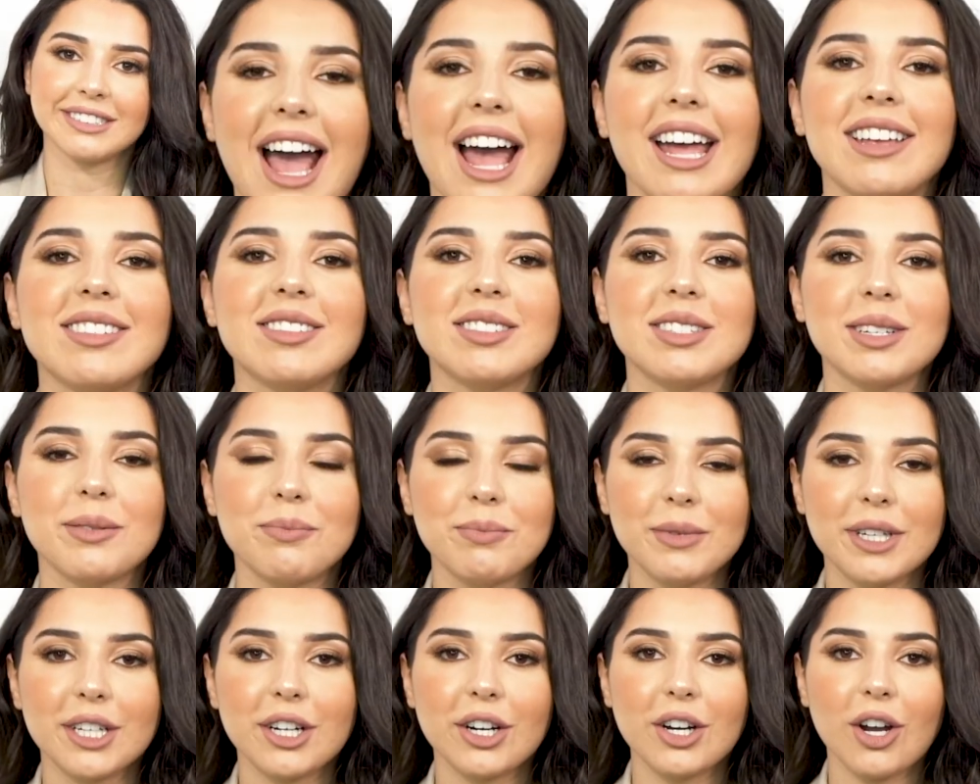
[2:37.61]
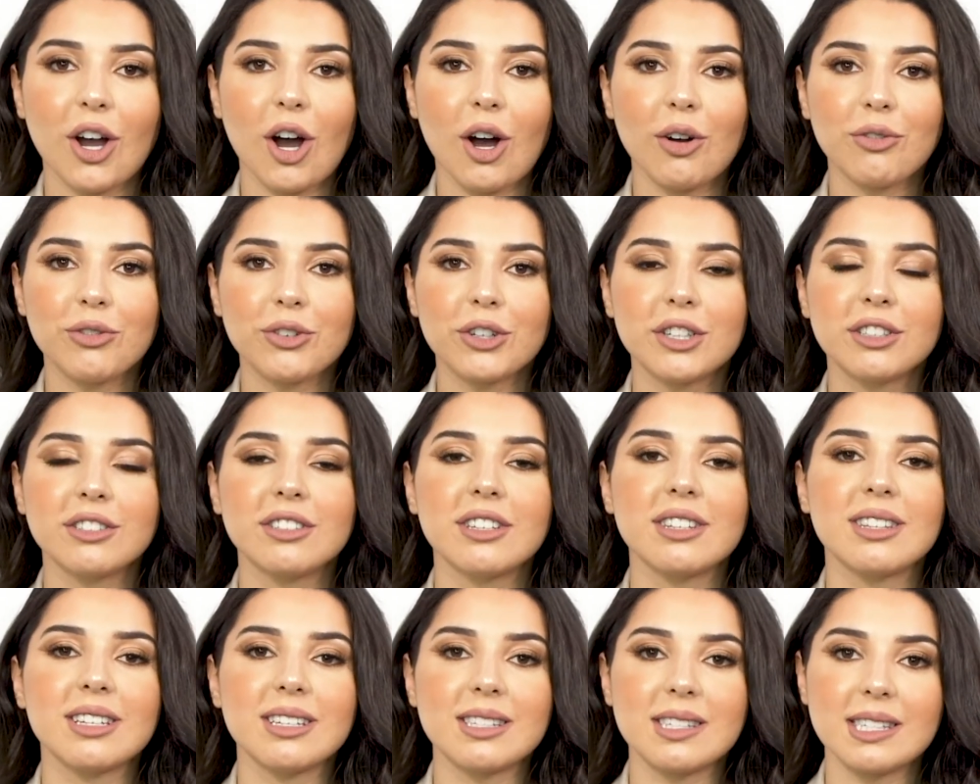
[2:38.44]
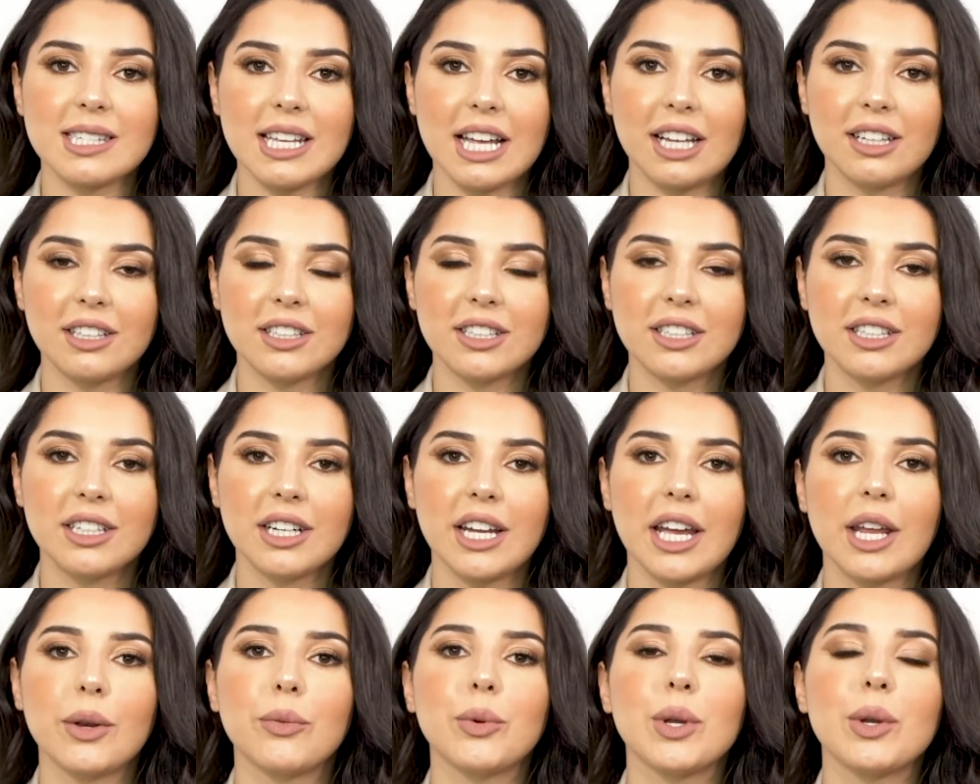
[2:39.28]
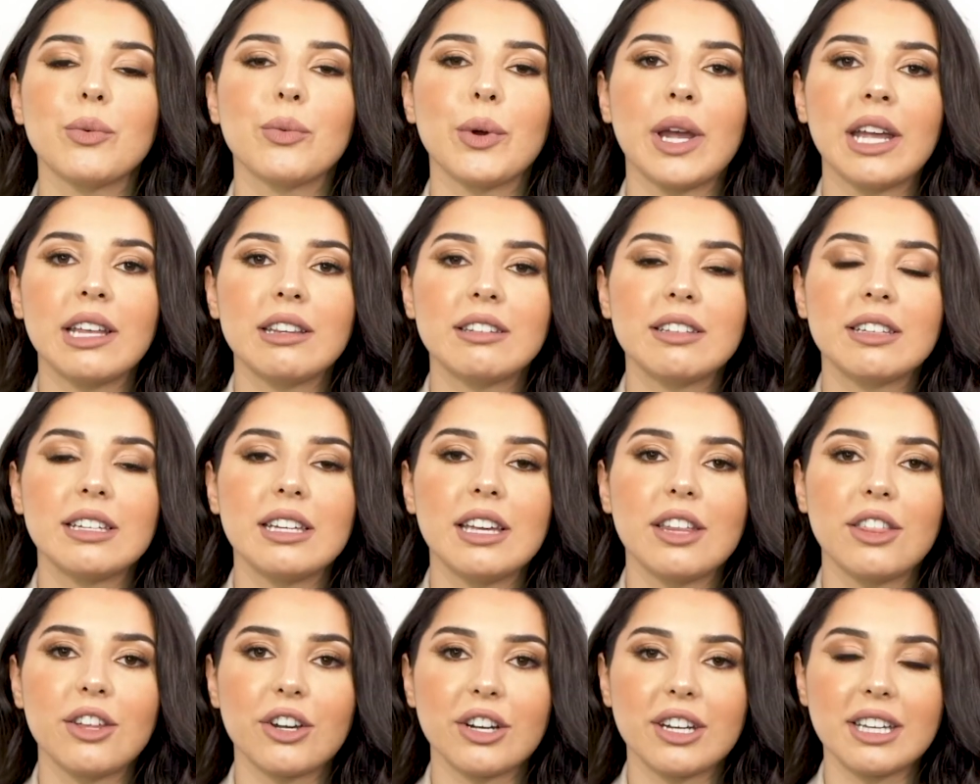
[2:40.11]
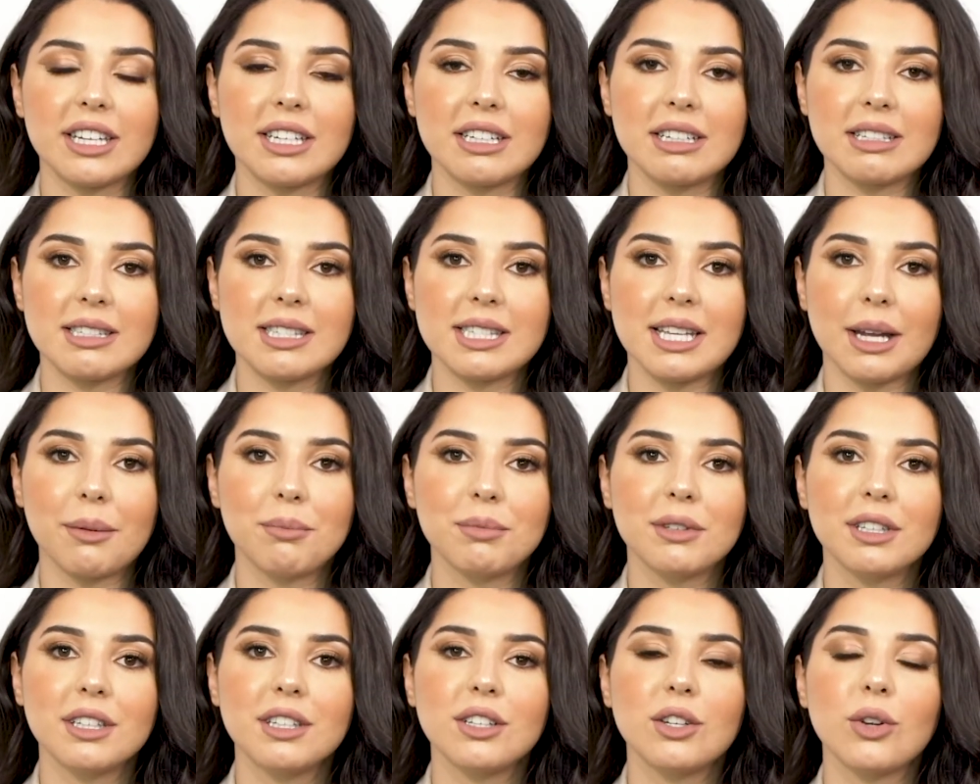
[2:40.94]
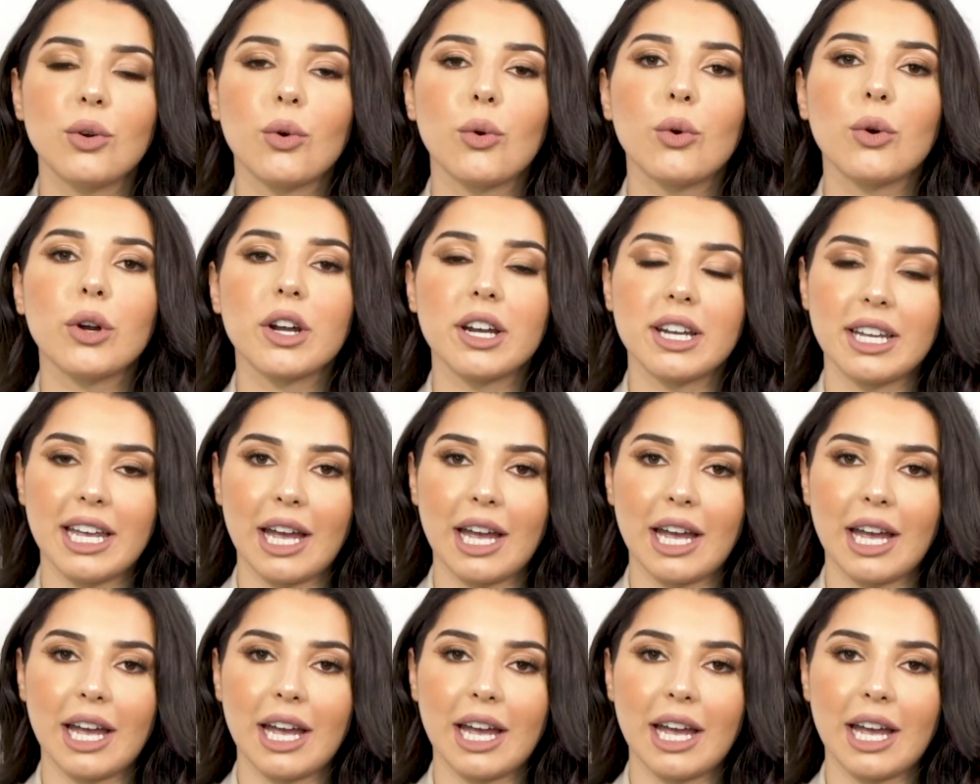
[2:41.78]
I submit our offer to the seller and we wait to either get accepted or a